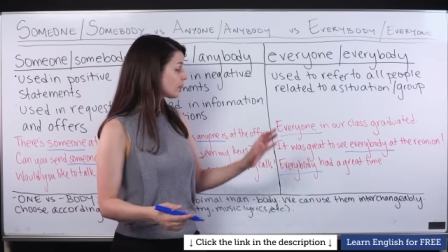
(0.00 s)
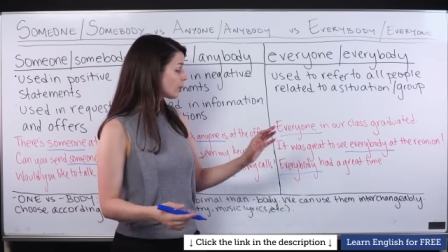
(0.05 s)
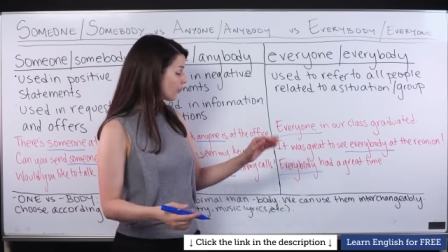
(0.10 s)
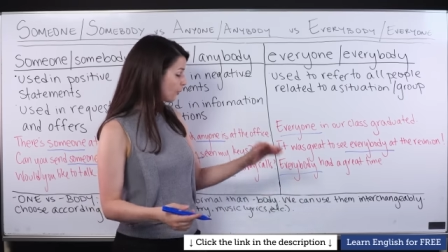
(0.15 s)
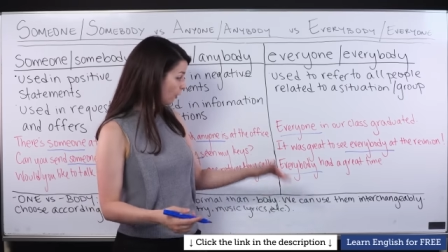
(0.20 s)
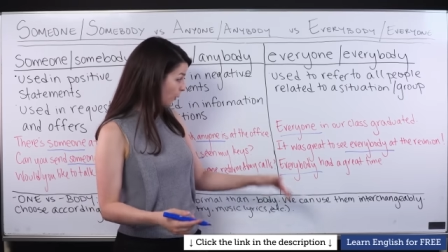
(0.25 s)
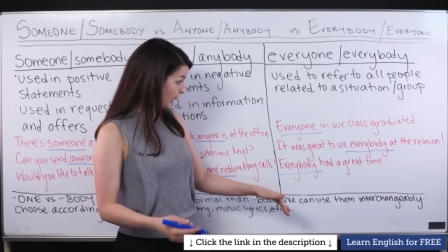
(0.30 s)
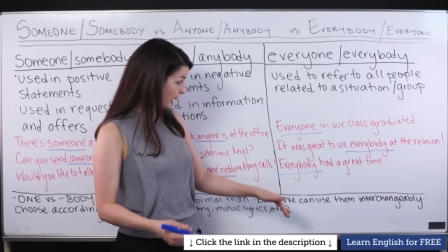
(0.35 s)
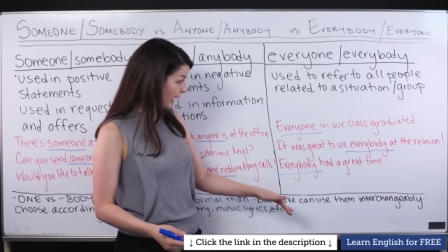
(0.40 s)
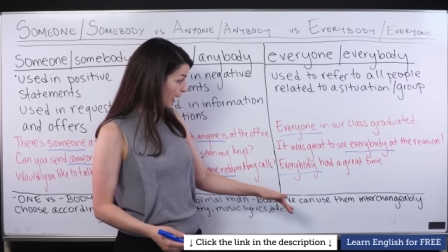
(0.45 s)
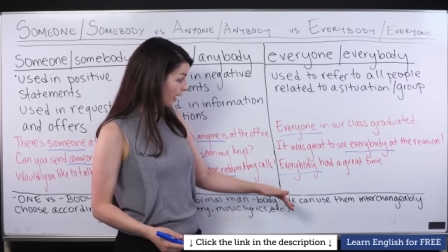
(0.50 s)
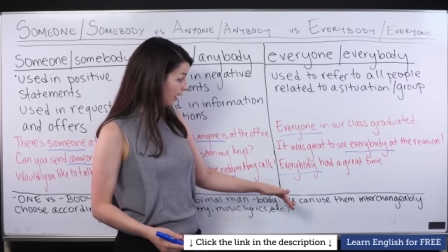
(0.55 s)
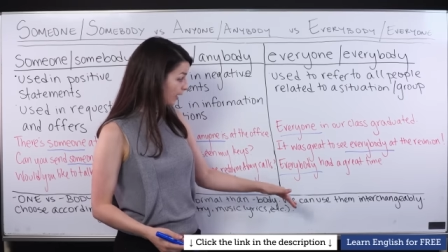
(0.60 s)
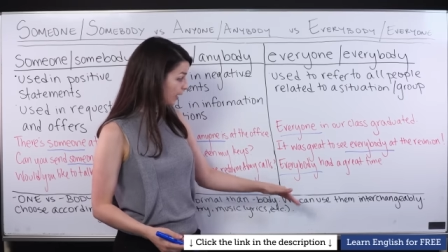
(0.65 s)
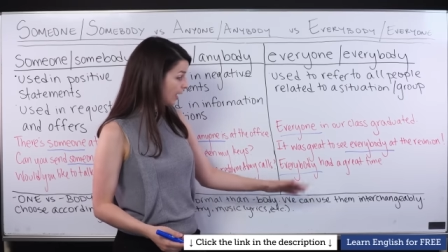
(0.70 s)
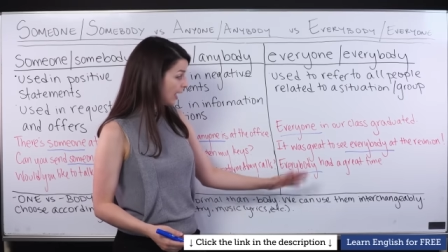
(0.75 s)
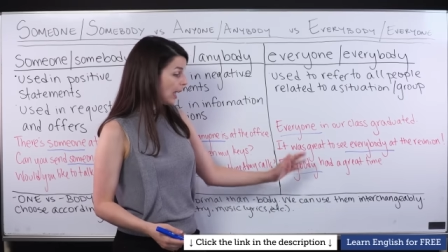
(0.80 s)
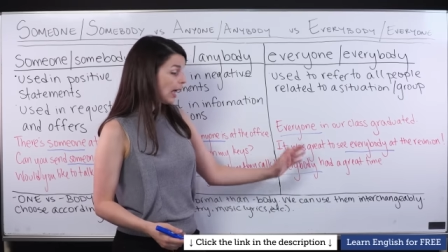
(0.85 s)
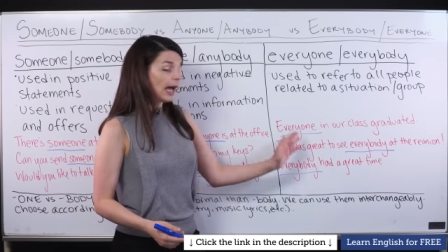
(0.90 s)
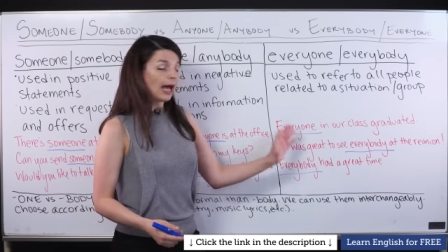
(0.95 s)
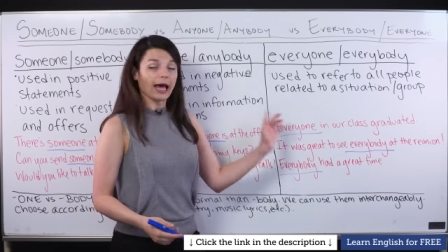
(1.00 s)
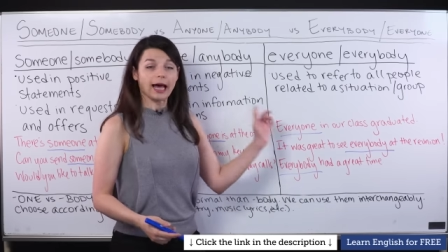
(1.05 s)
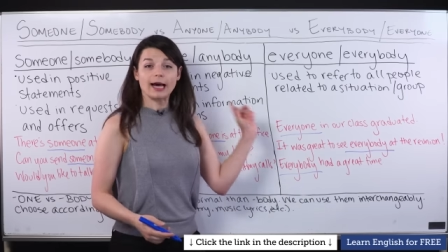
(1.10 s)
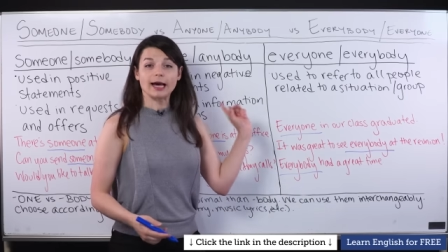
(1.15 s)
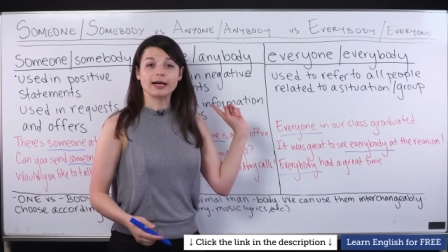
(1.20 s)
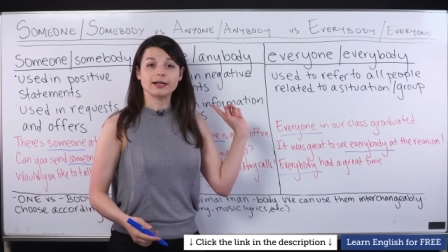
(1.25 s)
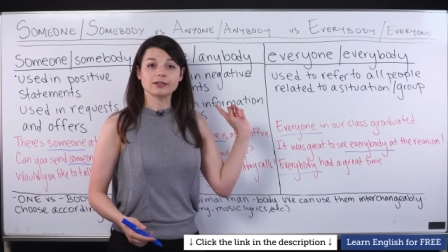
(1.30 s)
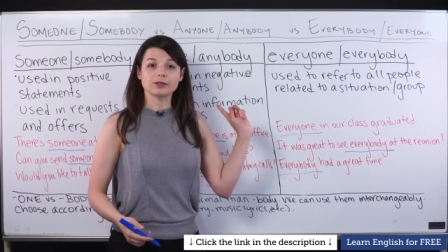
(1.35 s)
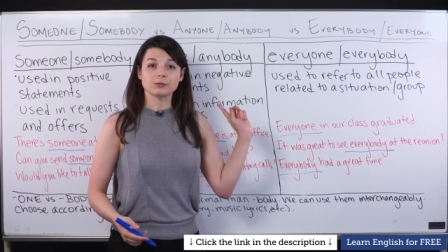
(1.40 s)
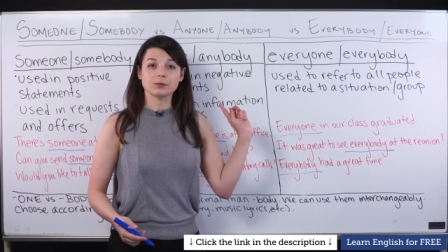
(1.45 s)
So again,
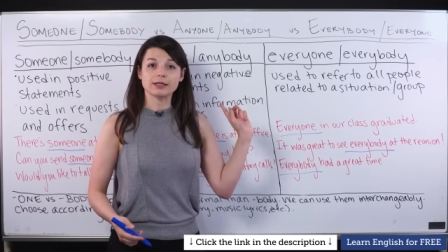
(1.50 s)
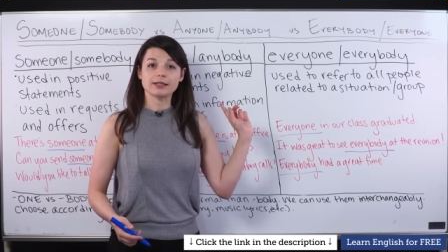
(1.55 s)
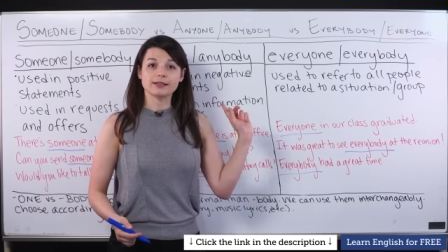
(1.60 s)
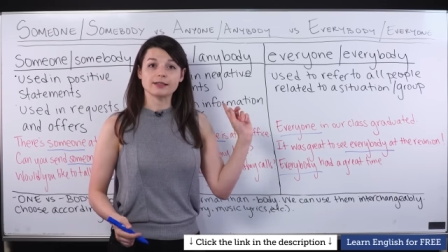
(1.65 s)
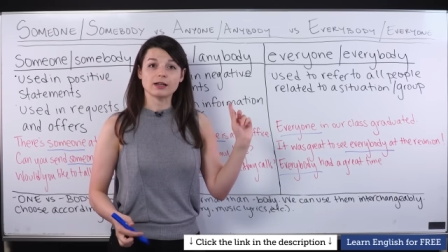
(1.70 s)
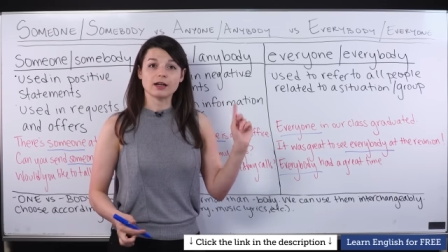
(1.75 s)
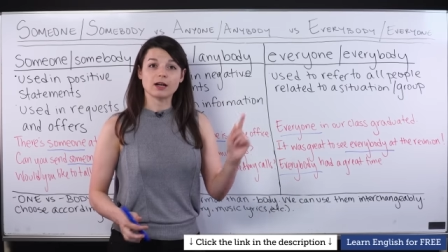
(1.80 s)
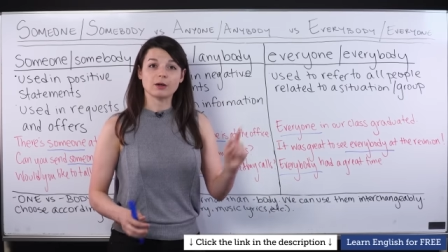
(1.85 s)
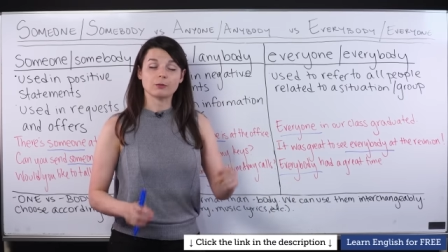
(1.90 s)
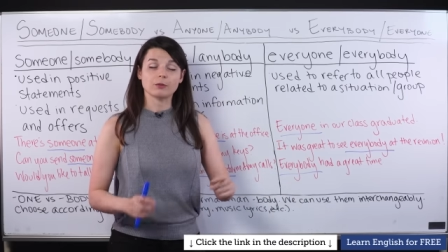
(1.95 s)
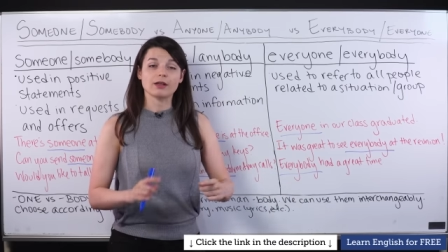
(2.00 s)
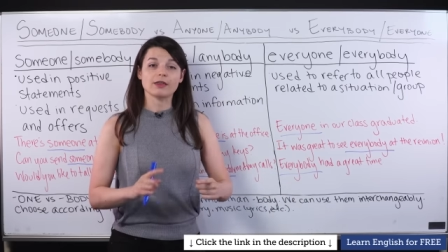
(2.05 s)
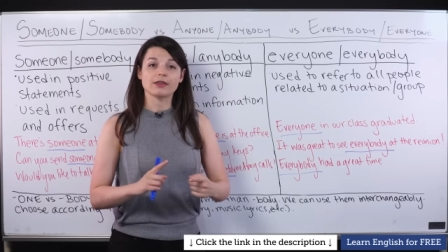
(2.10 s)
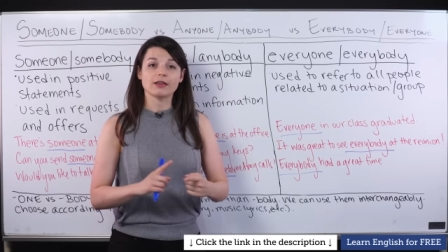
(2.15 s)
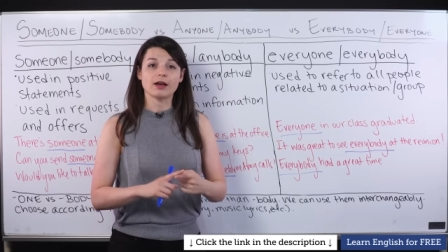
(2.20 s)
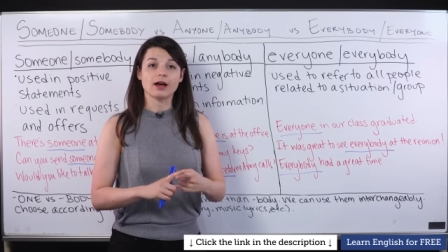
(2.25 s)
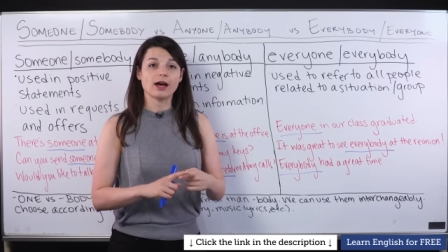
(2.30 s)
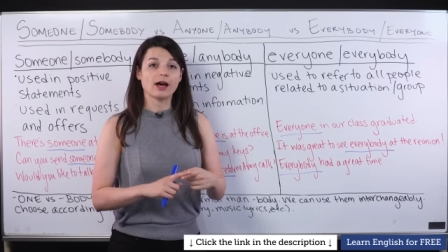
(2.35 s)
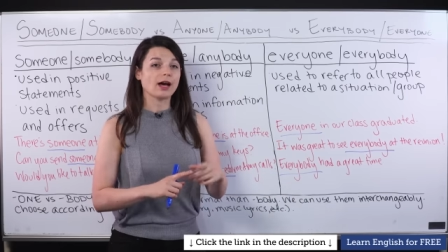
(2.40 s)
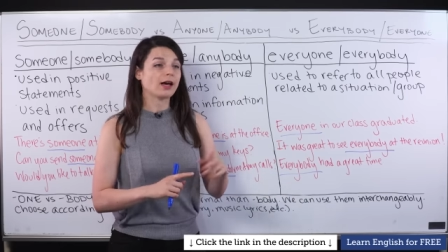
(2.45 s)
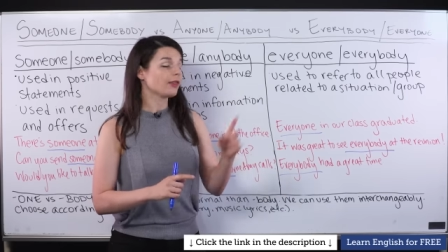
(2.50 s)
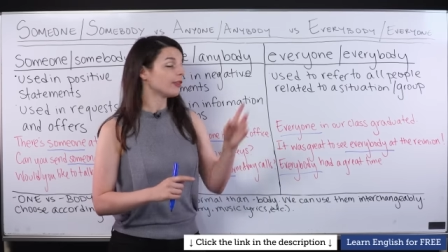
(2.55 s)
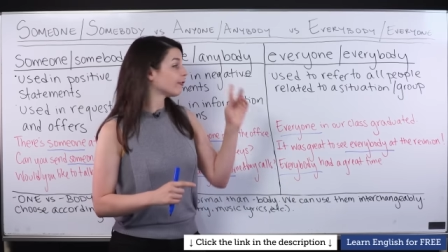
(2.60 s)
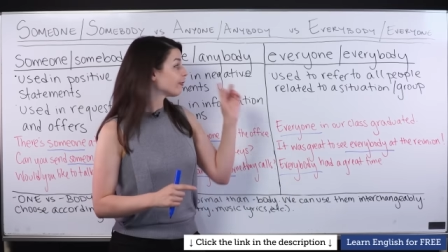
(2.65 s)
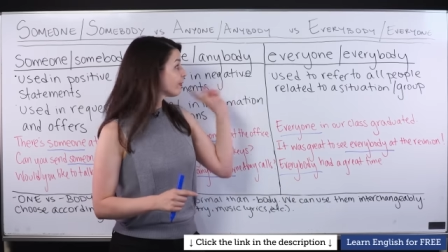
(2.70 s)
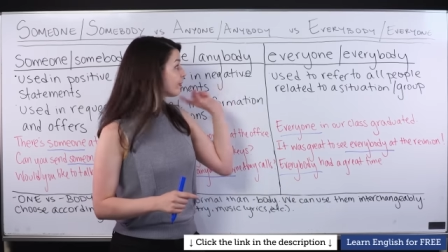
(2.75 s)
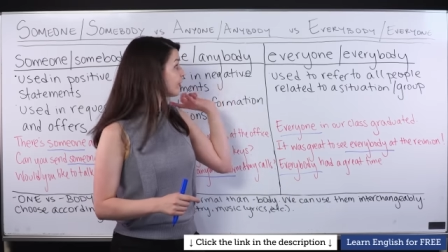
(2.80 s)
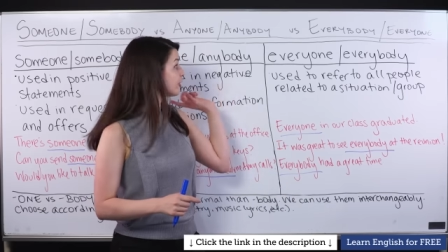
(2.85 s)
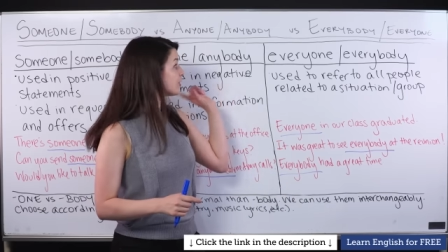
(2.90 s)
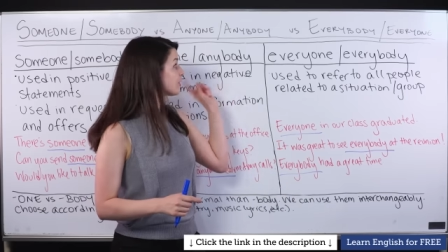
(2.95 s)
as we saw with the
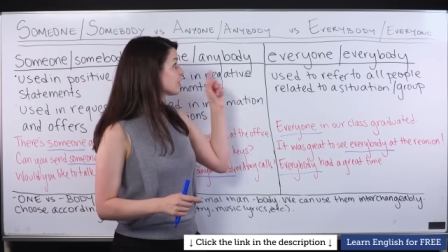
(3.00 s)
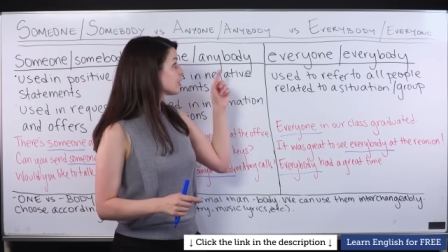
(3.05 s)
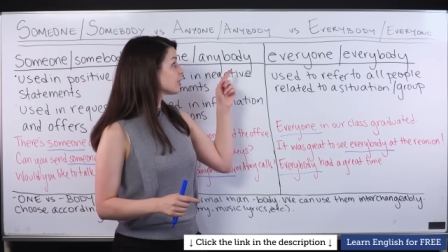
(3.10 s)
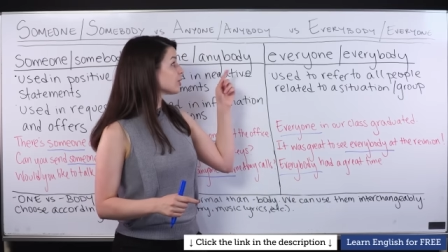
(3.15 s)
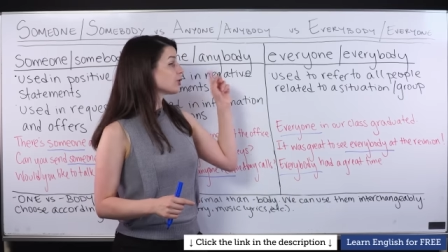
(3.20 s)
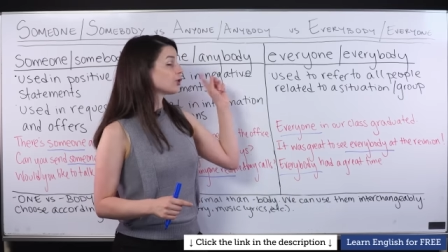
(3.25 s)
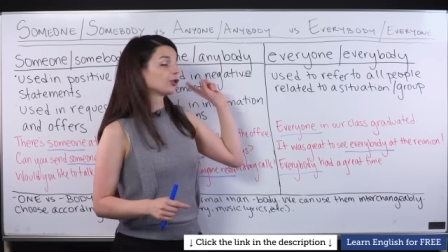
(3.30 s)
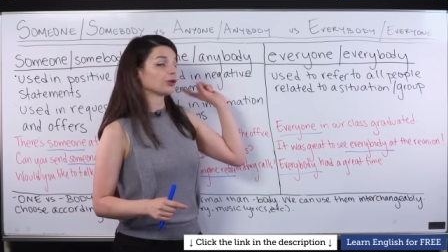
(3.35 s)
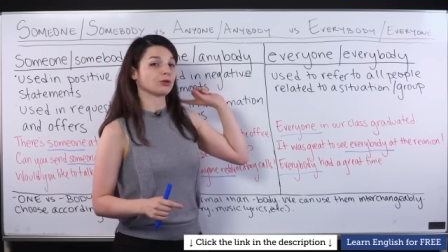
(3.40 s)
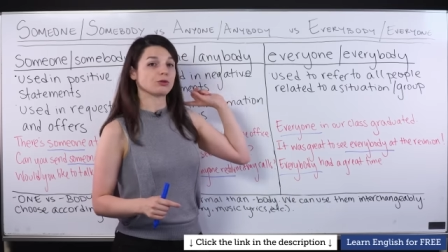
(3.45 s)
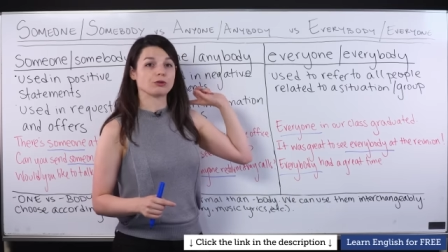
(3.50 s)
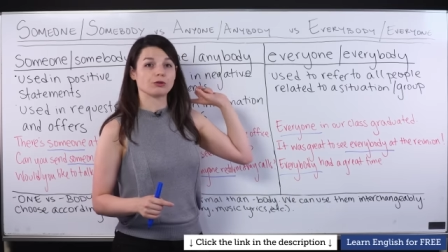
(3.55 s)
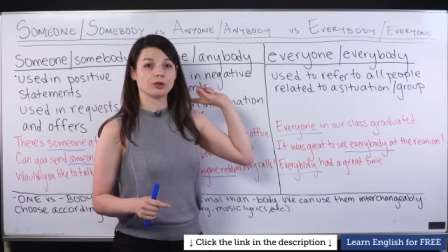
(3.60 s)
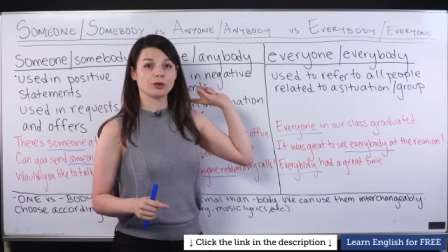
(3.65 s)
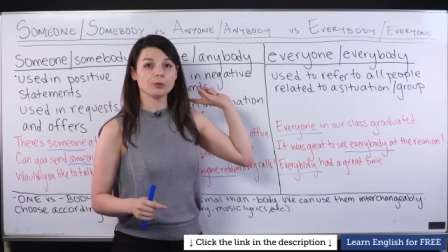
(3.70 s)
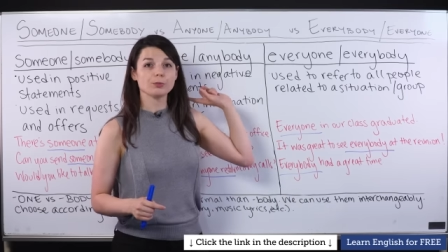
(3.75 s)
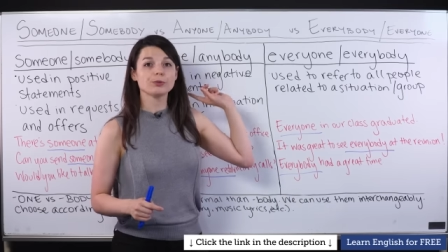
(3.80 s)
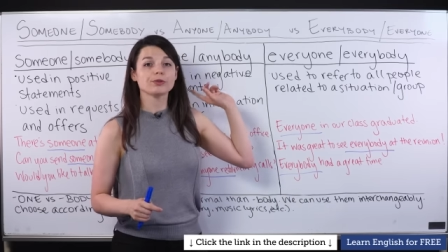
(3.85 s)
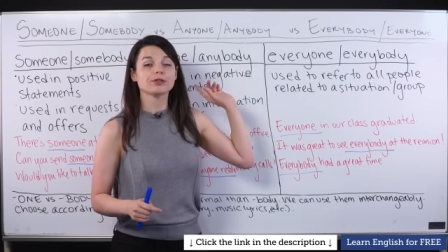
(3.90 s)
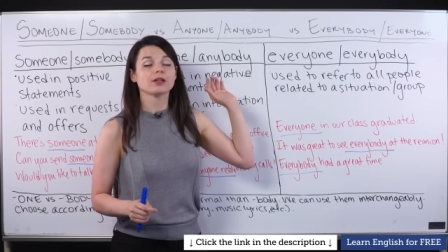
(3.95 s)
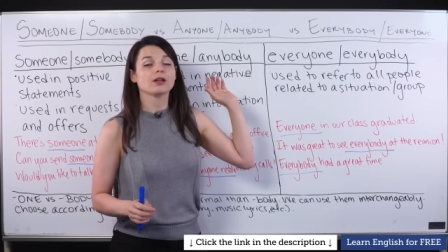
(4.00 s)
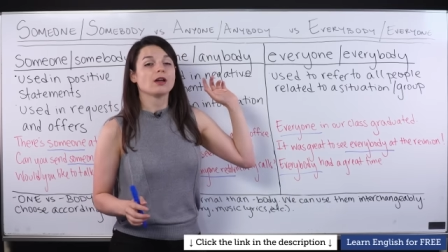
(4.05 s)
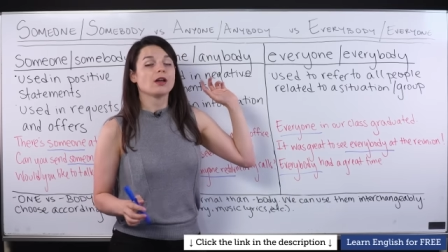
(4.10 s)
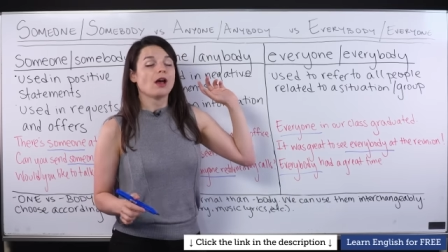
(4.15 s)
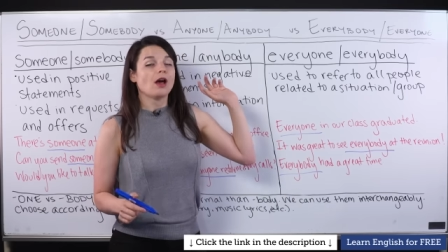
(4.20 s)
first two groups,